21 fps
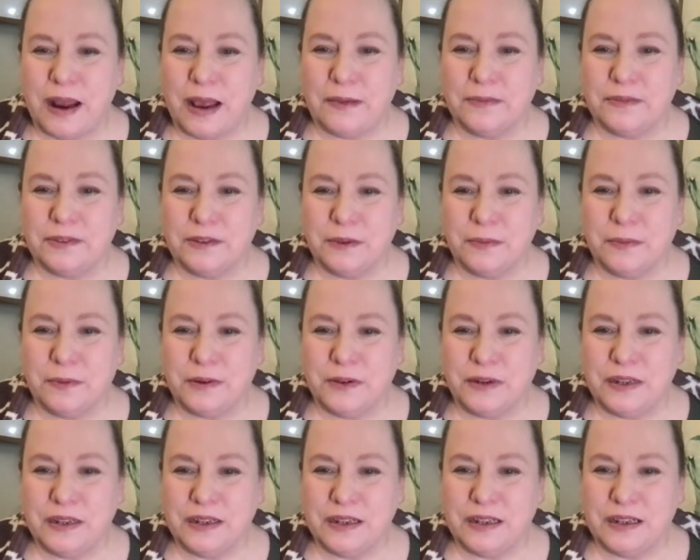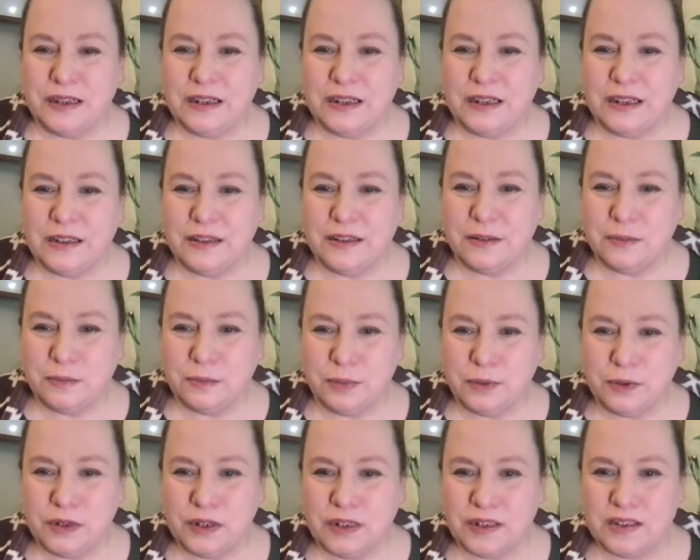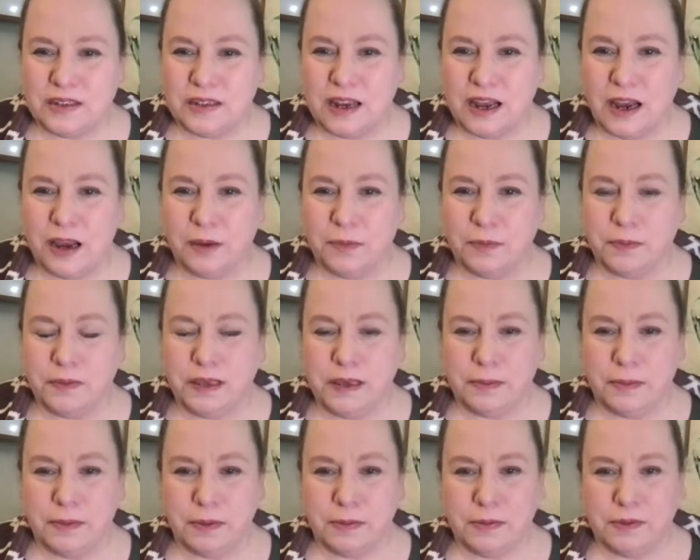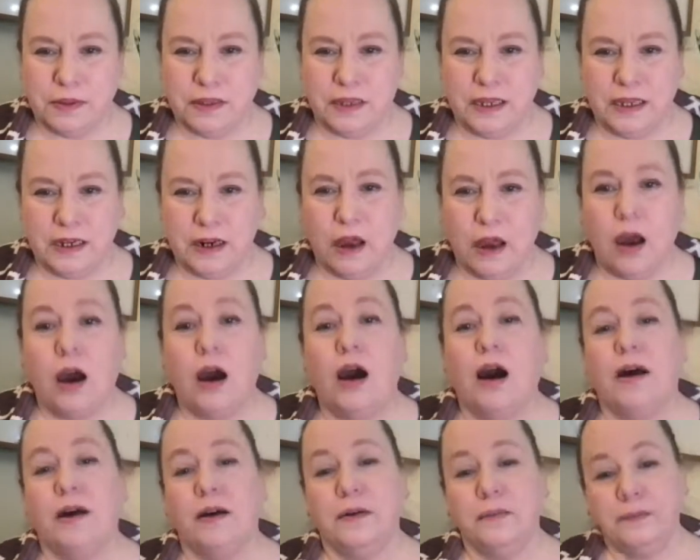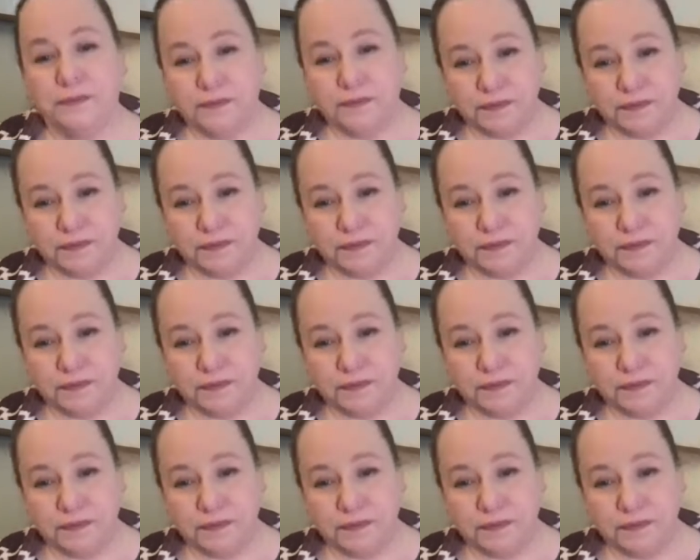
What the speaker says: some booty in some booties to help keep them clean. Oh,